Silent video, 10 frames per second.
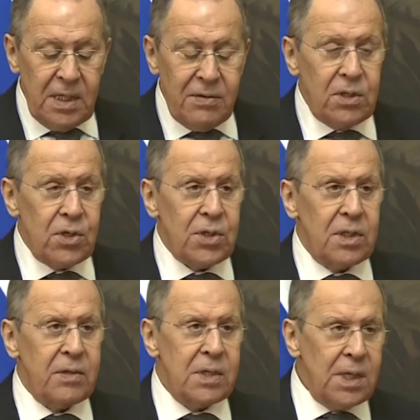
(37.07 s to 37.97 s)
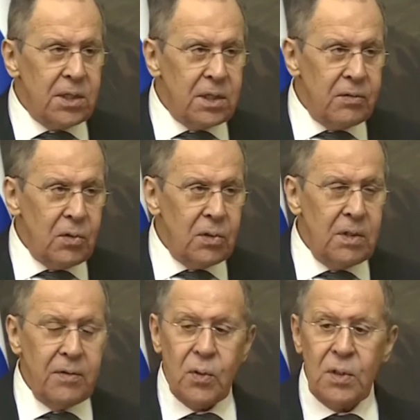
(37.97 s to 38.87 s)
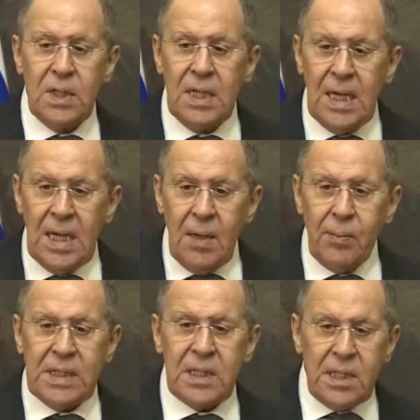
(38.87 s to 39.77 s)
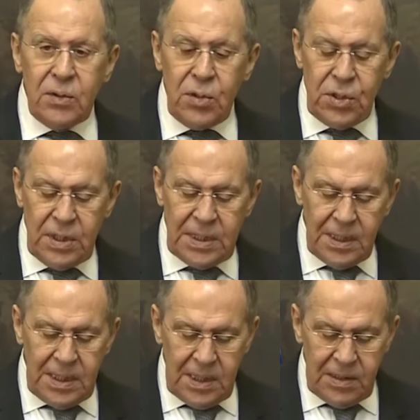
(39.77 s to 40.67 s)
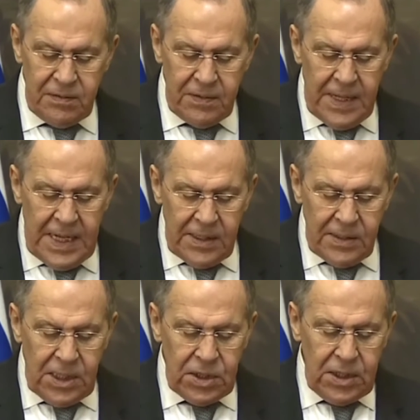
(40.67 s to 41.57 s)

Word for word: United Arab Emirates in October of 2019, and uh,